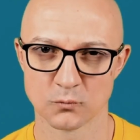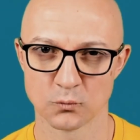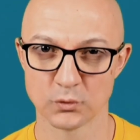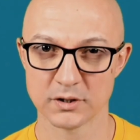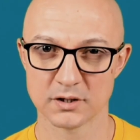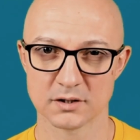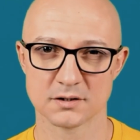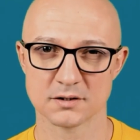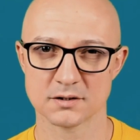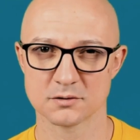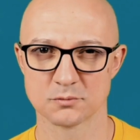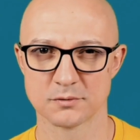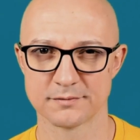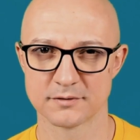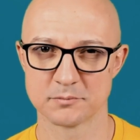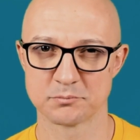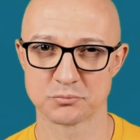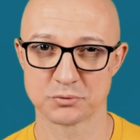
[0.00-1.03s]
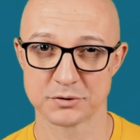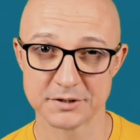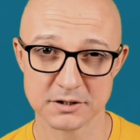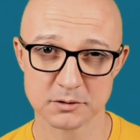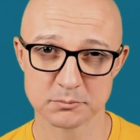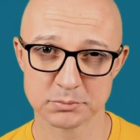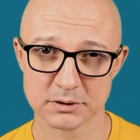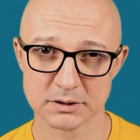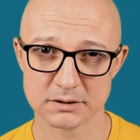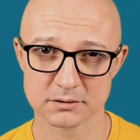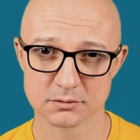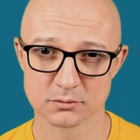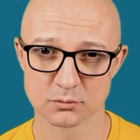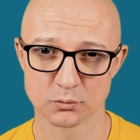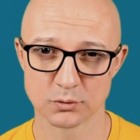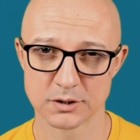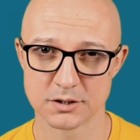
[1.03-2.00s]
We are done with the printing part,
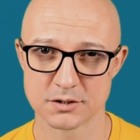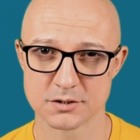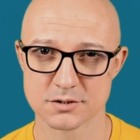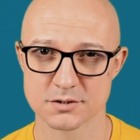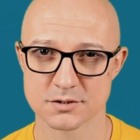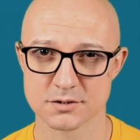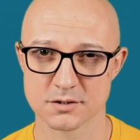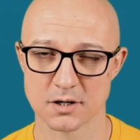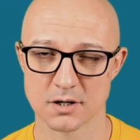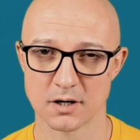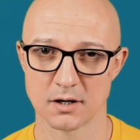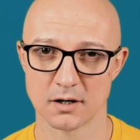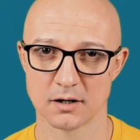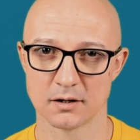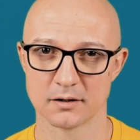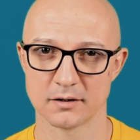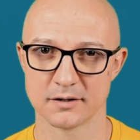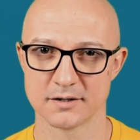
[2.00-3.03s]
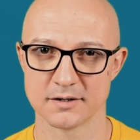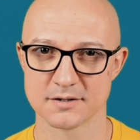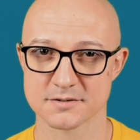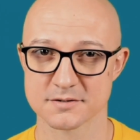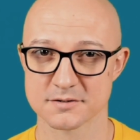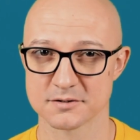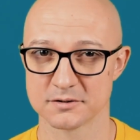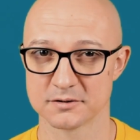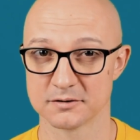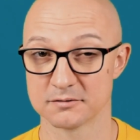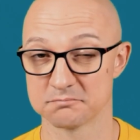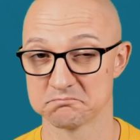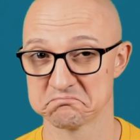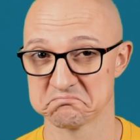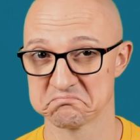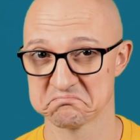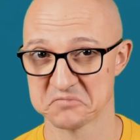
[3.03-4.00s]
which is
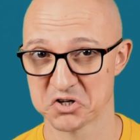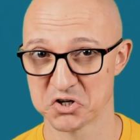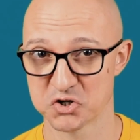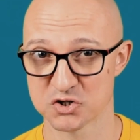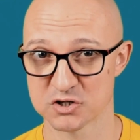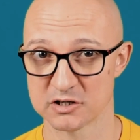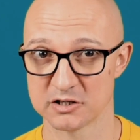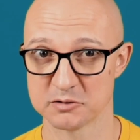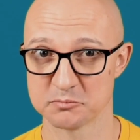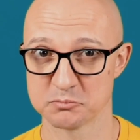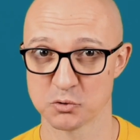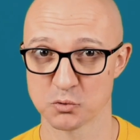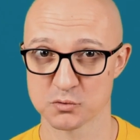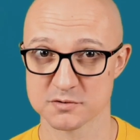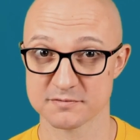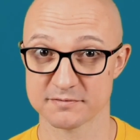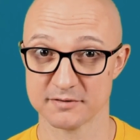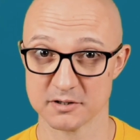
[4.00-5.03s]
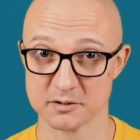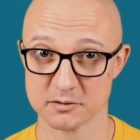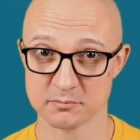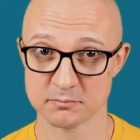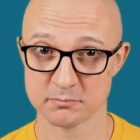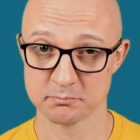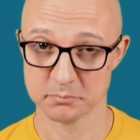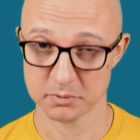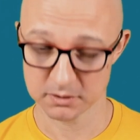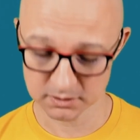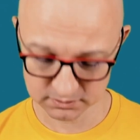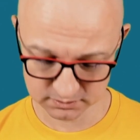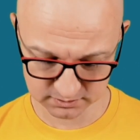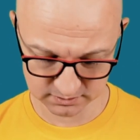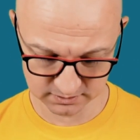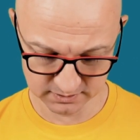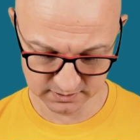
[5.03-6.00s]
usually the most fun
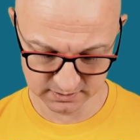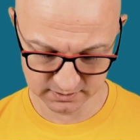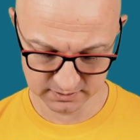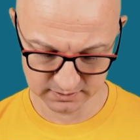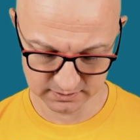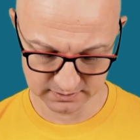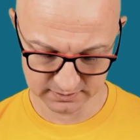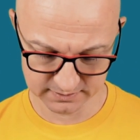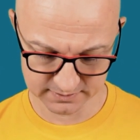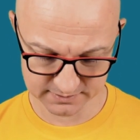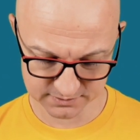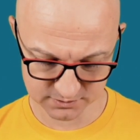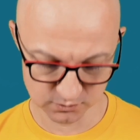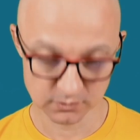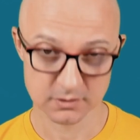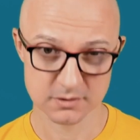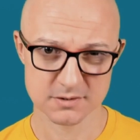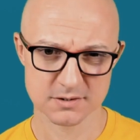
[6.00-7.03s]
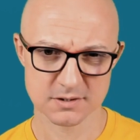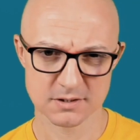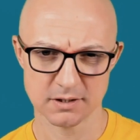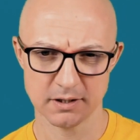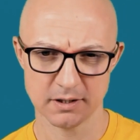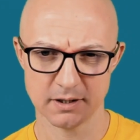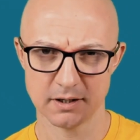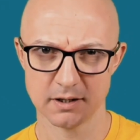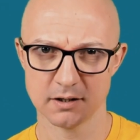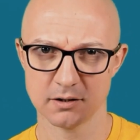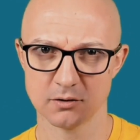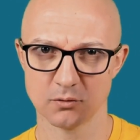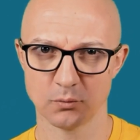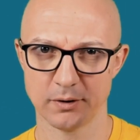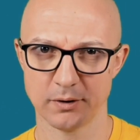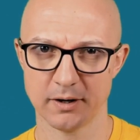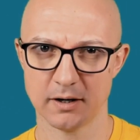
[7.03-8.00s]
part. As you can see here,
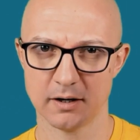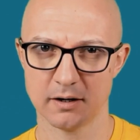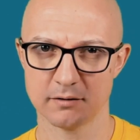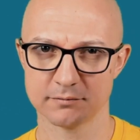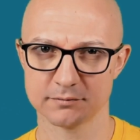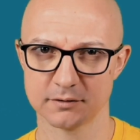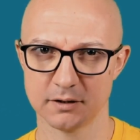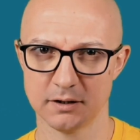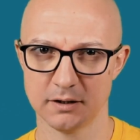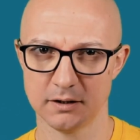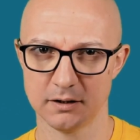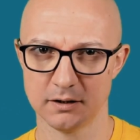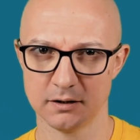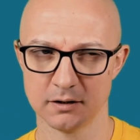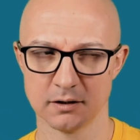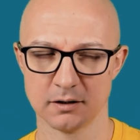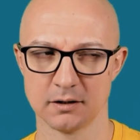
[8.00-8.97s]
we have the